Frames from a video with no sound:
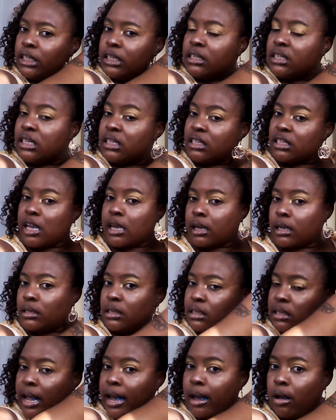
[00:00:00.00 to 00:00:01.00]
here's the
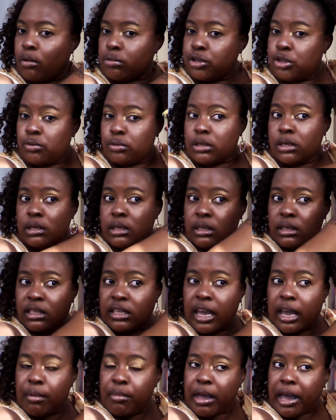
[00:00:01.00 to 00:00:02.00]
second style using the
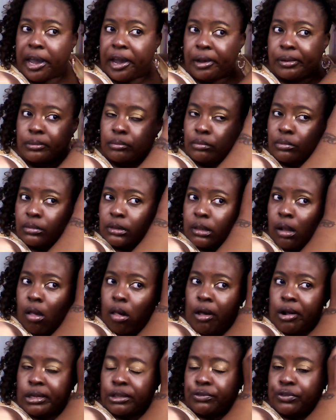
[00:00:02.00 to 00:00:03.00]
same hair.
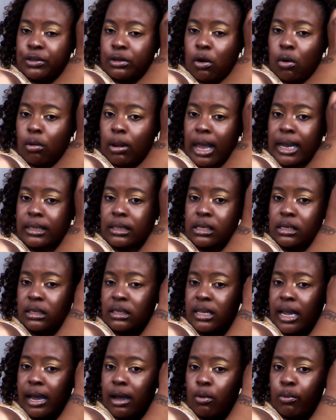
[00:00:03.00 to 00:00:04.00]
If you don't like
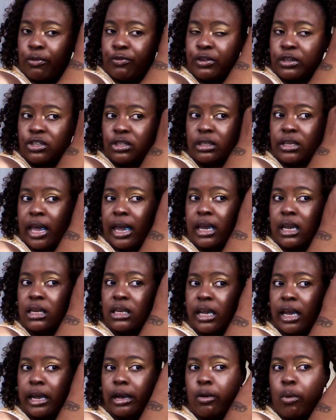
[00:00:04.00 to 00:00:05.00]
this style with it just
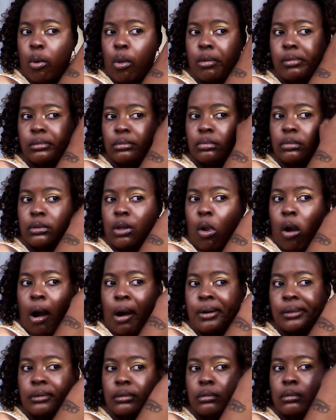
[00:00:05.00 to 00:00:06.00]
hanging down,
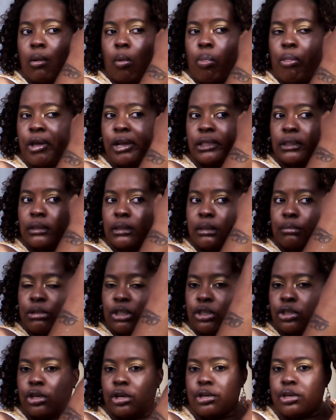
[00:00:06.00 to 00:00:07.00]
then let
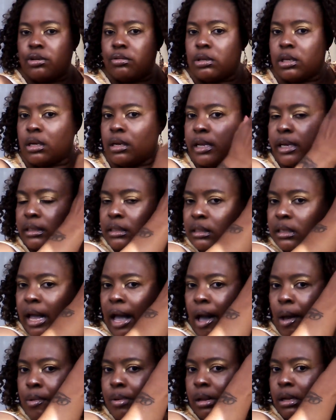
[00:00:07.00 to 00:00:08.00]
me show you the next
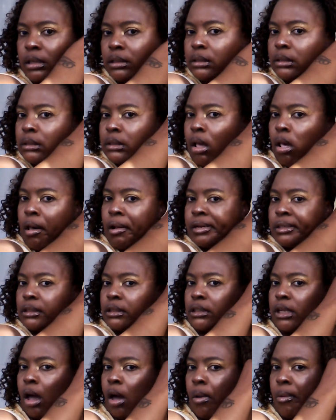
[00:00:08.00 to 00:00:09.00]
style.
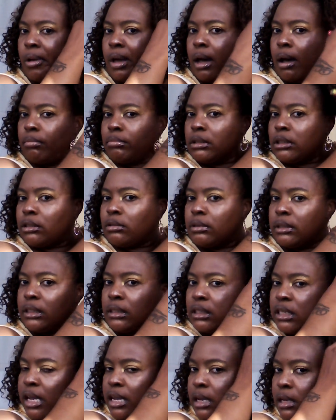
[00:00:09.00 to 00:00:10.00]
So, I'm
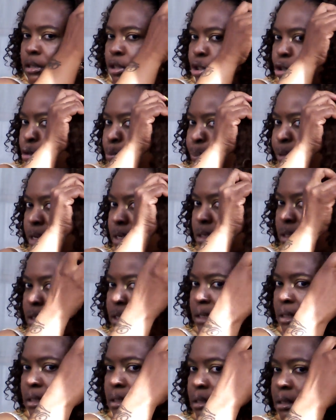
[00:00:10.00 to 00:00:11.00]
literally taking 2
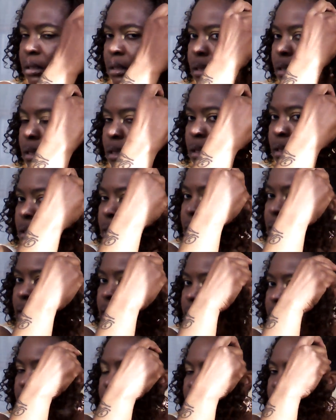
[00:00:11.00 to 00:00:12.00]
pieces
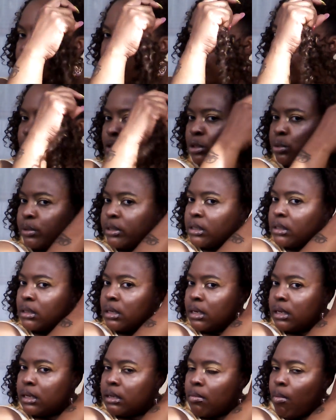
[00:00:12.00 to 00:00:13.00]
and I'm
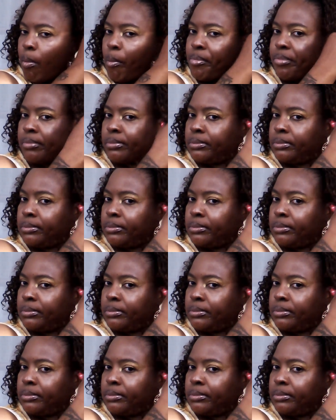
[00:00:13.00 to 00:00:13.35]
twisting it.